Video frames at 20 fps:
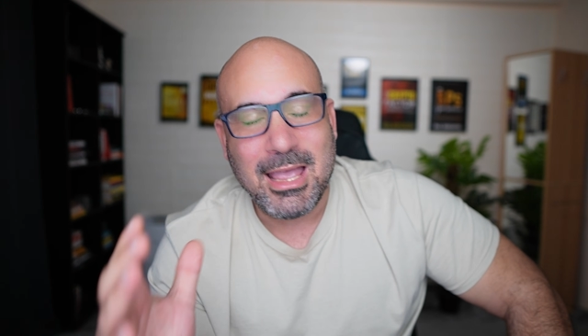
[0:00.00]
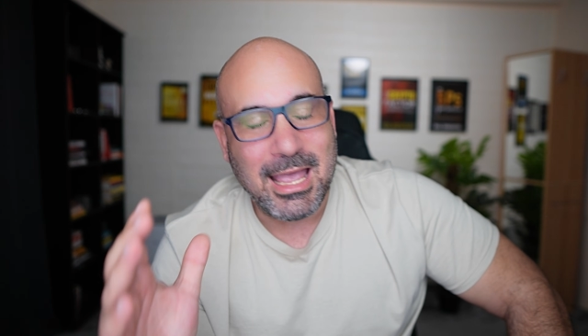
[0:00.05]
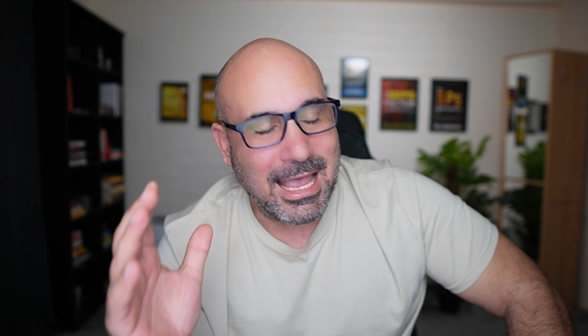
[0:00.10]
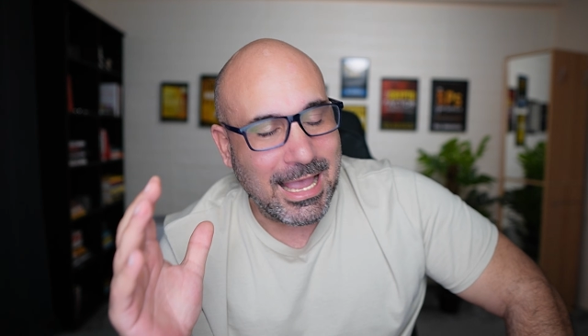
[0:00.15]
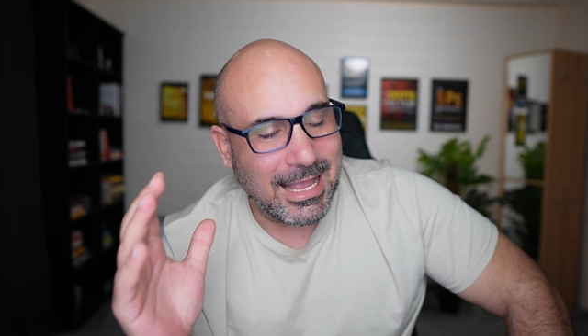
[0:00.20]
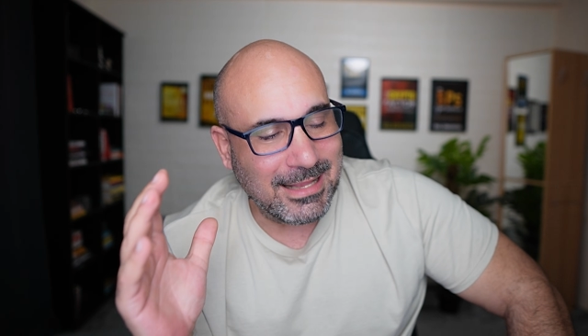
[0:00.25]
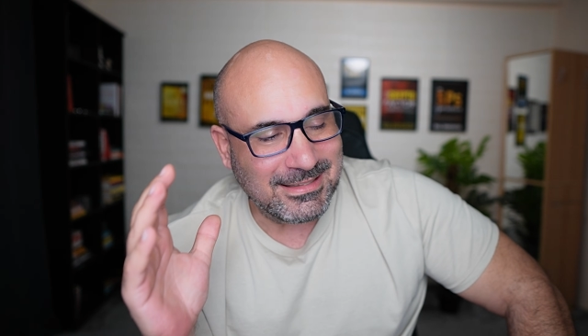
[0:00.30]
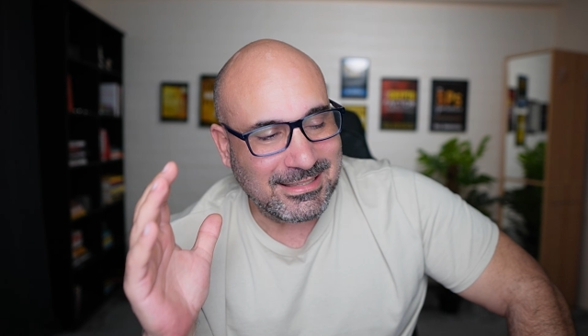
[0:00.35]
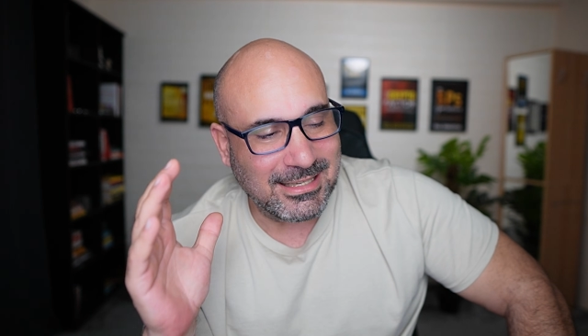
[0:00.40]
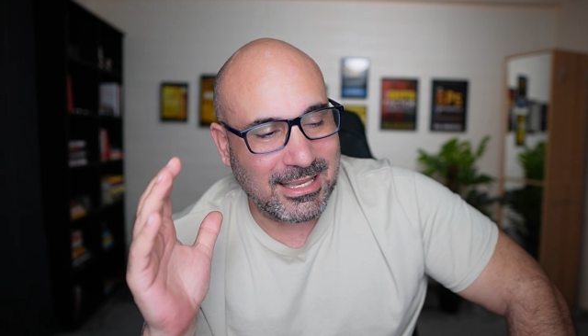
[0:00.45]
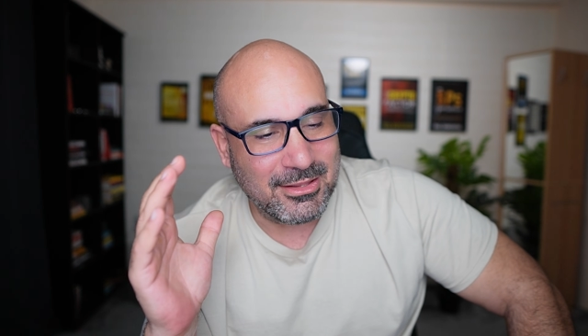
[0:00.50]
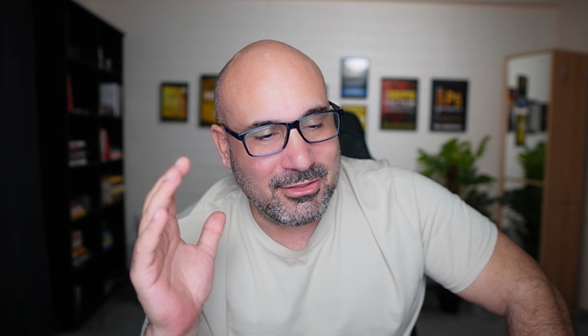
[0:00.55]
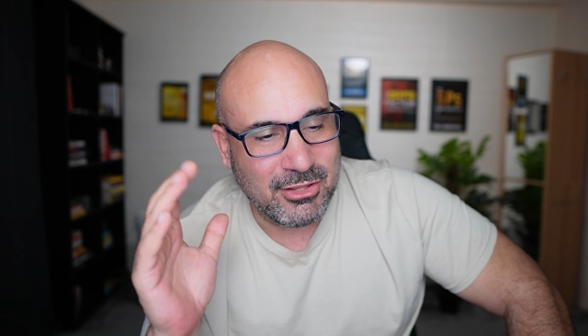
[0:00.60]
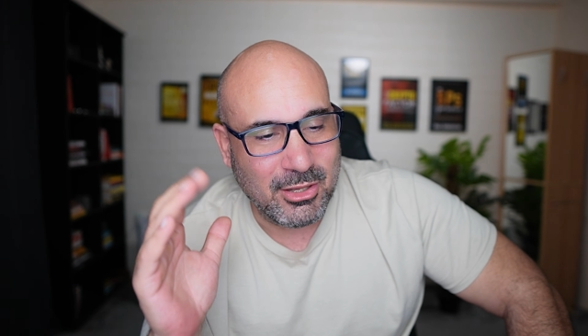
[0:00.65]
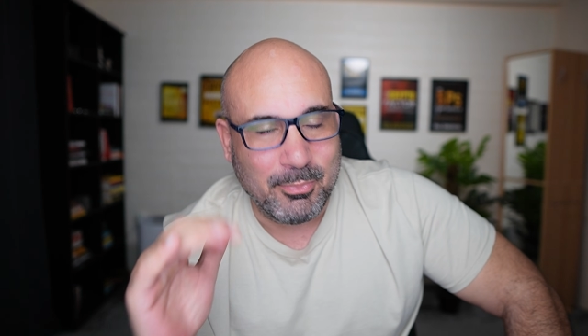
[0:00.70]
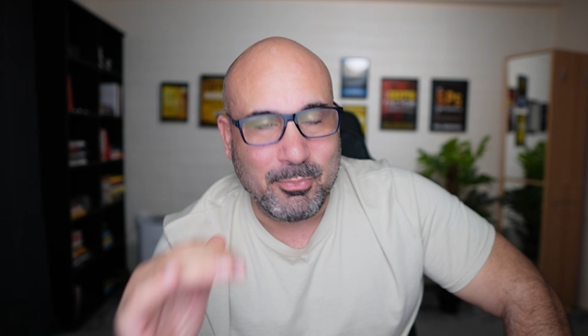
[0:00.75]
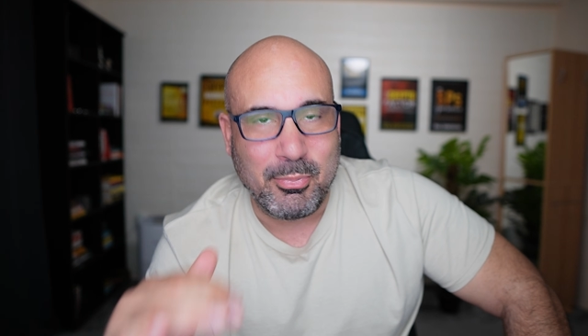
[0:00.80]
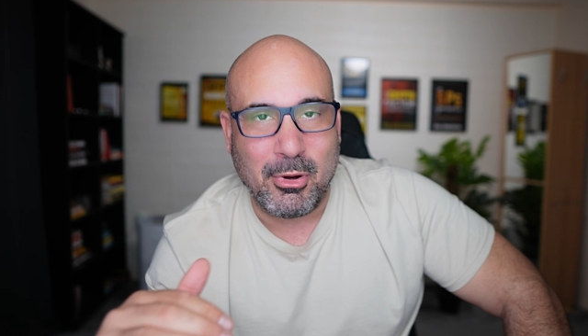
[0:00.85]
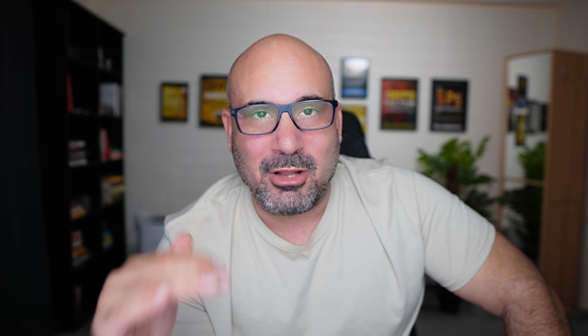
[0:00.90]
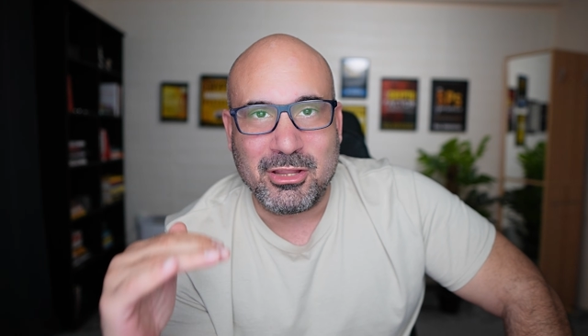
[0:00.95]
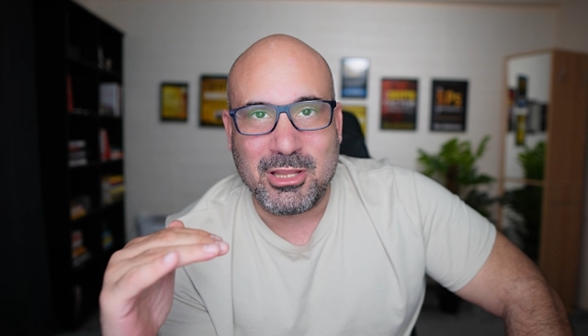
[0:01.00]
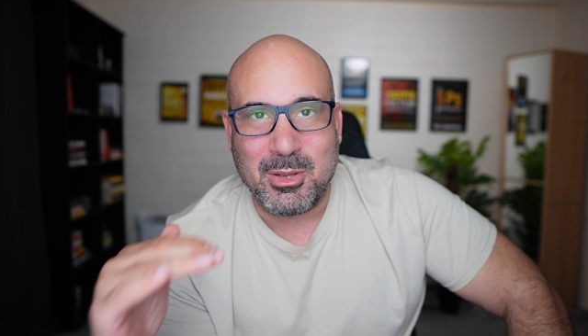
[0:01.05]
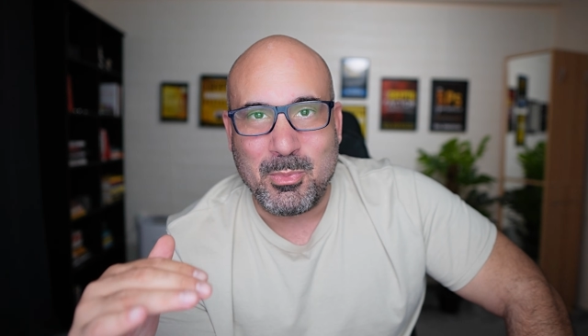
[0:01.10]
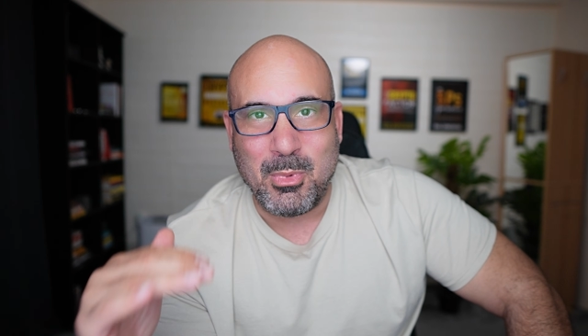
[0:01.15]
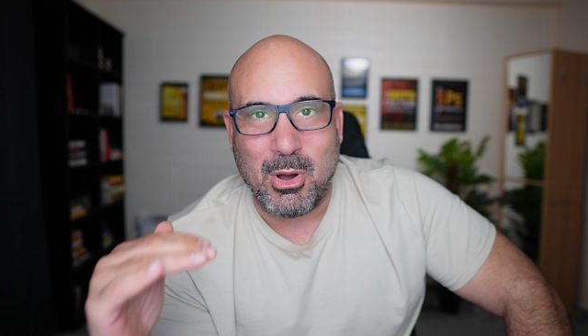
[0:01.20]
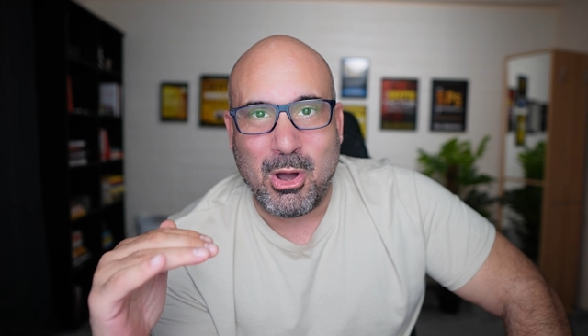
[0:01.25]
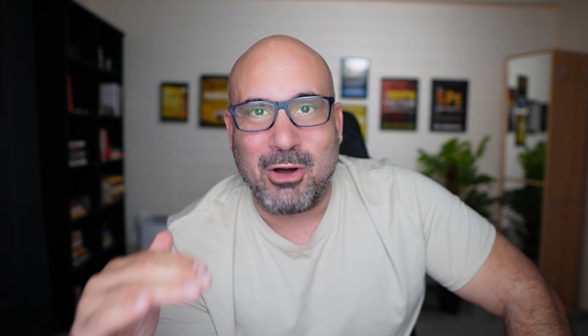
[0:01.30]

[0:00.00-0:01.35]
at the bottom